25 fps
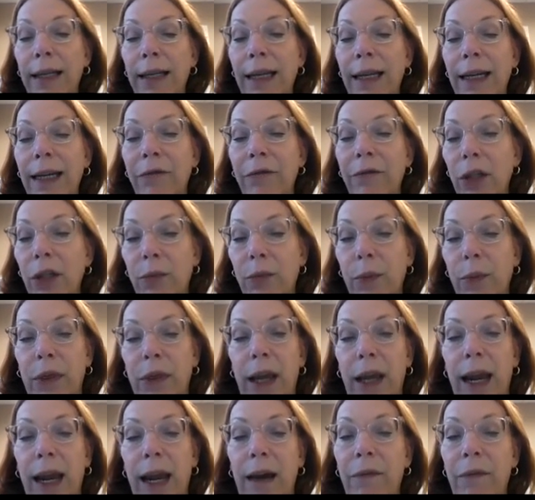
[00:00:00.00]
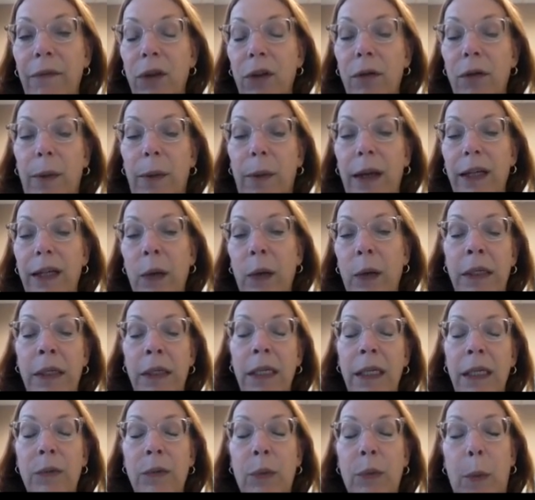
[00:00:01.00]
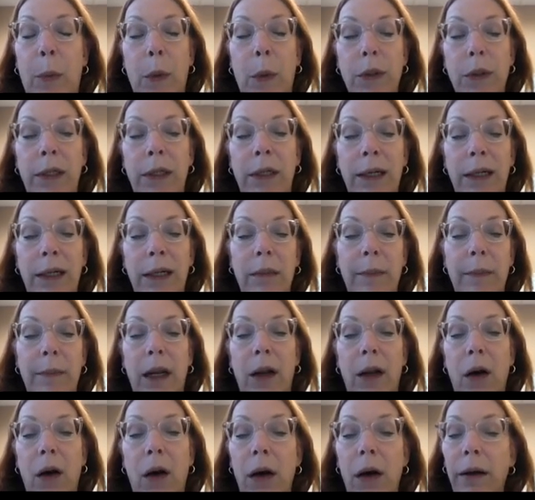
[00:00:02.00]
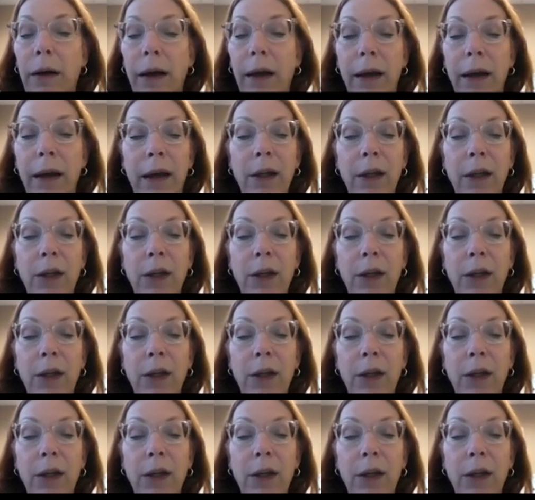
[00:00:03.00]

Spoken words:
I leave just what they have there, the basic one, because these reports can get a little bit long.